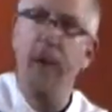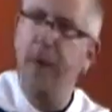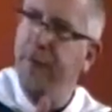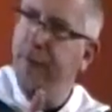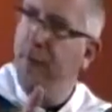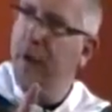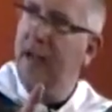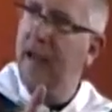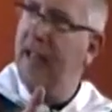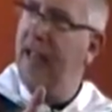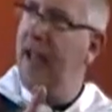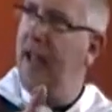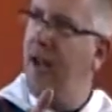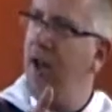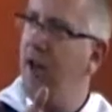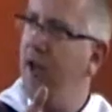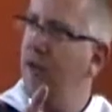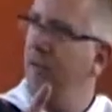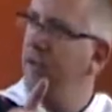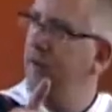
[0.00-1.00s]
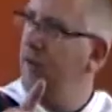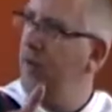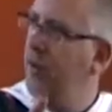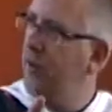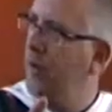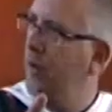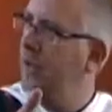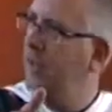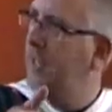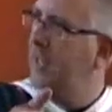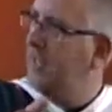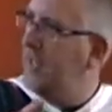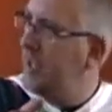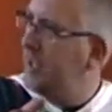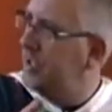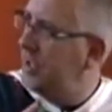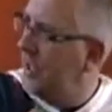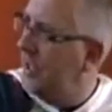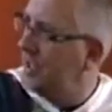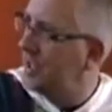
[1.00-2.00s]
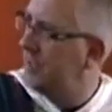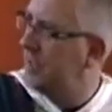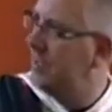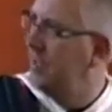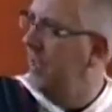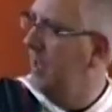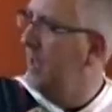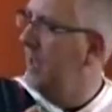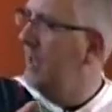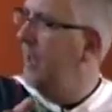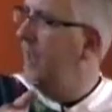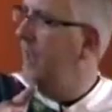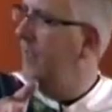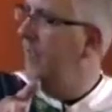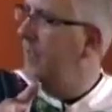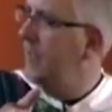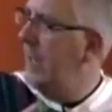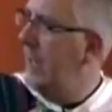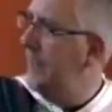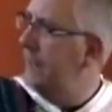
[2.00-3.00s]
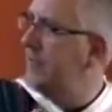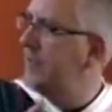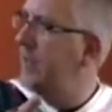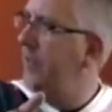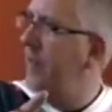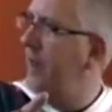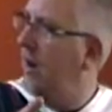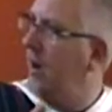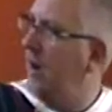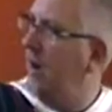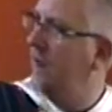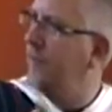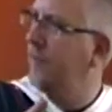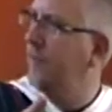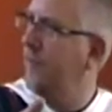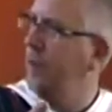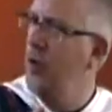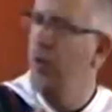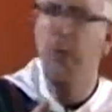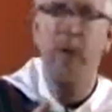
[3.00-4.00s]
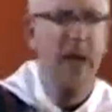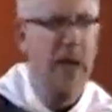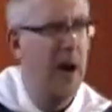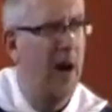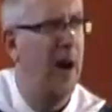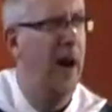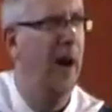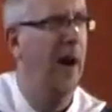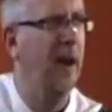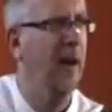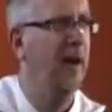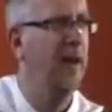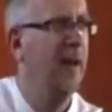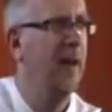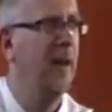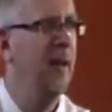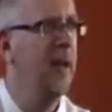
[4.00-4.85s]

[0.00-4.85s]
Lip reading: But if we allow the Lord to touch us in the depths and the heart of who we are,